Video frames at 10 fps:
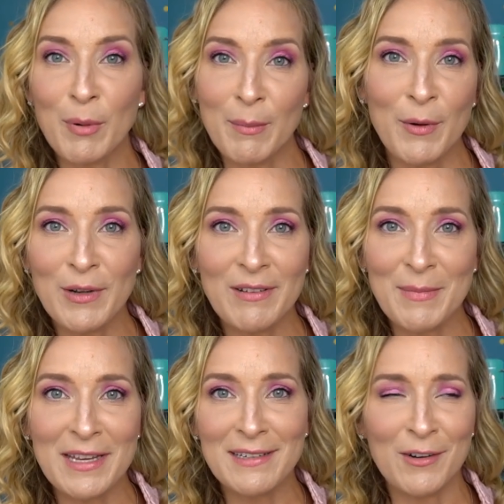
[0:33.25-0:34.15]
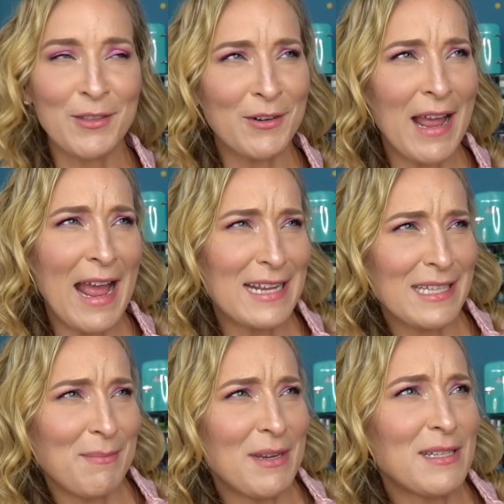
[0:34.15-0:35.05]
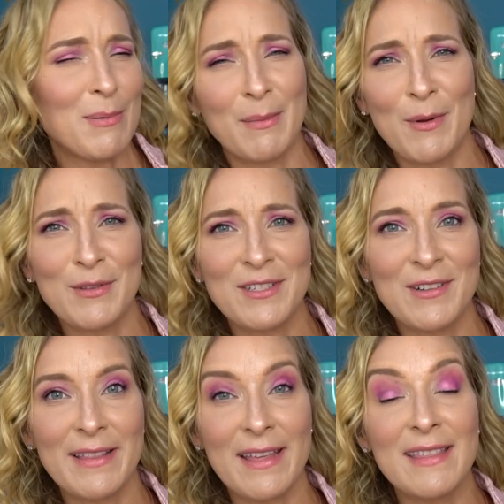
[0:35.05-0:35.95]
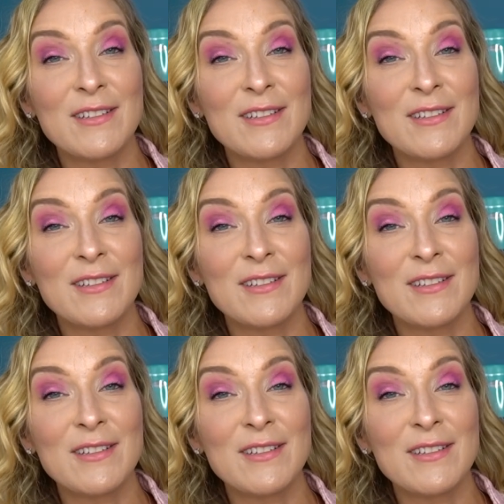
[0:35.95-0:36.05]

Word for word: promoting me or they're not asking me to promote this or anything.